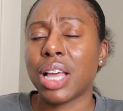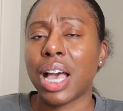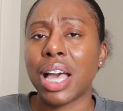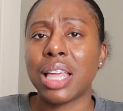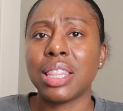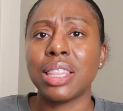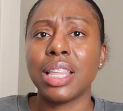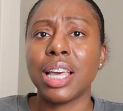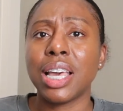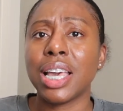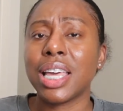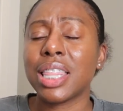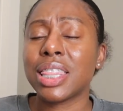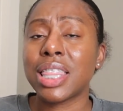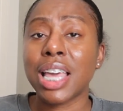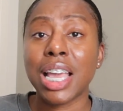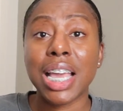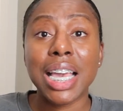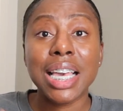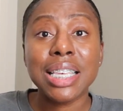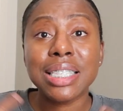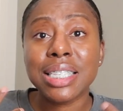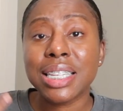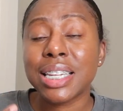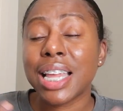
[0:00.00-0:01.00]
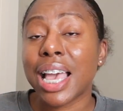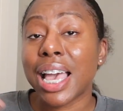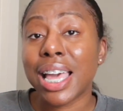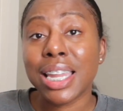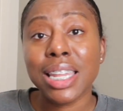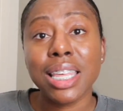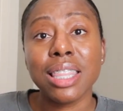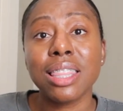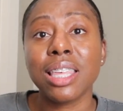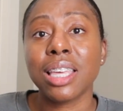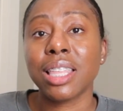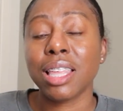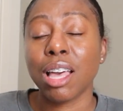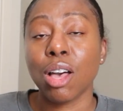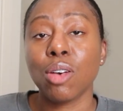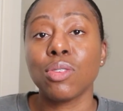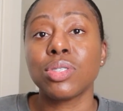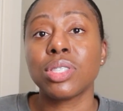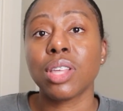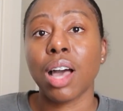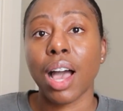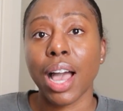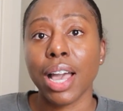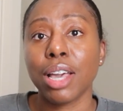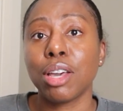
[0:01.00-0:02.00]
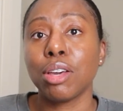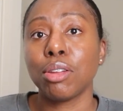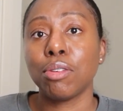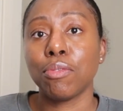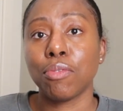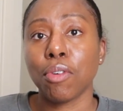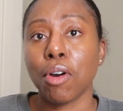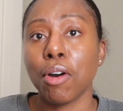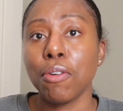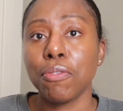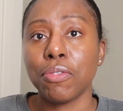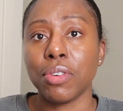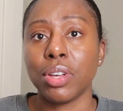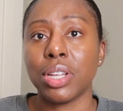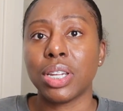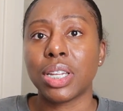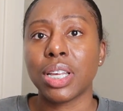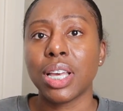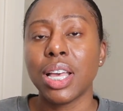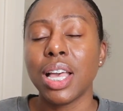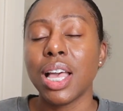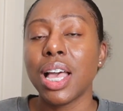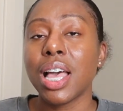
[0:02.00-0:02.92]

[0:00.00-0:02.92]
and there isn't anything else that I could have offered.